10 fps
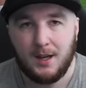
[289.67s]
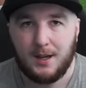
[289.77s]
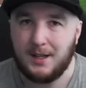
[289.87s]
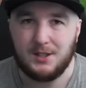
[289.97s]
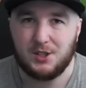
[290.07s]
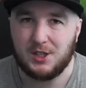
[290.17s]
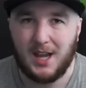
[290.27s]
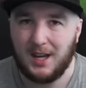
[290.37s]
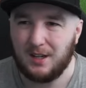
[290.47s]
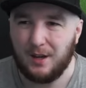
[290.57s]
it's just
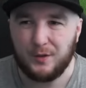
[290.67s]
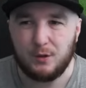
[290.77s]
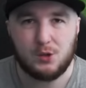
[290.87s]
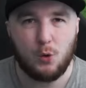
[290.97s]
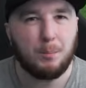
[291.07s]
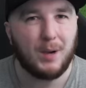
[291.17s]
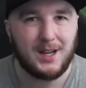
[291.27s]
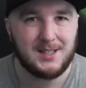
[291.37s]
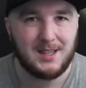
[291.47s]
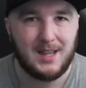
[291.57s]
getting a few squad
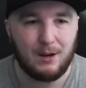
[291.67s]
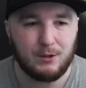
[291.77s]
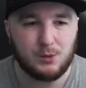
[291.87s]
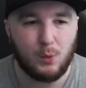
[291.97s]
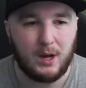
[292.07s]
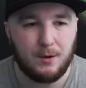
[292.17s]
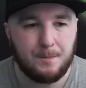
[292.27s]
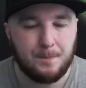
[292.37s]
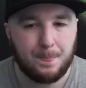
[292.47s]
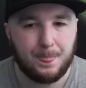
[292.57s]
players in there as well.